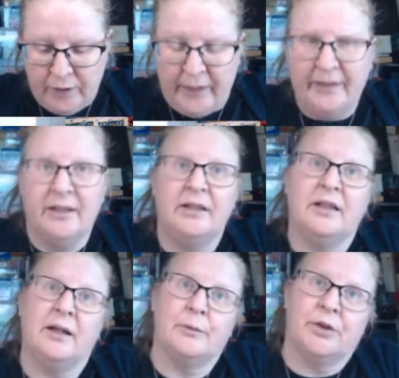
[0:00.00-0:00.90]
I think he
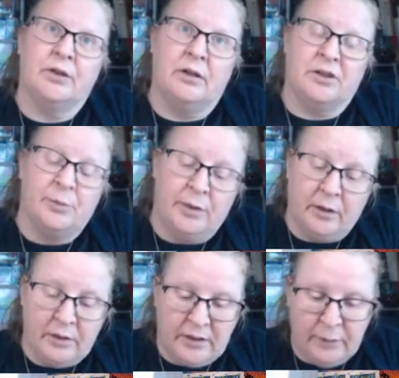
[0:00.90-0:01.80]
kept her young, to be
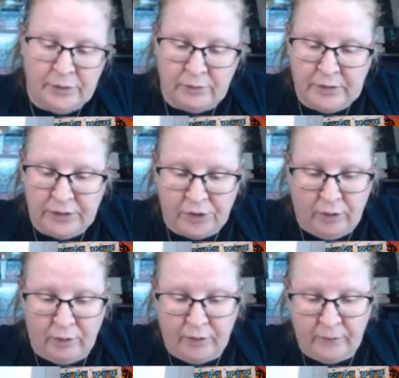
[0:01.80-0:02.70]
honest. He was a real
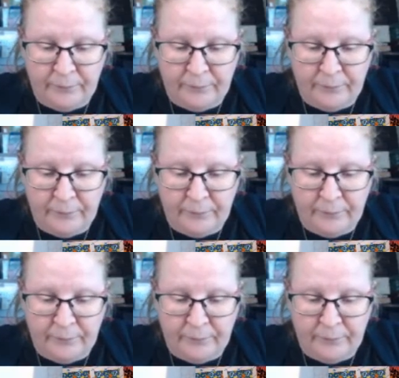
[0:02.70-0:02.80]
joker.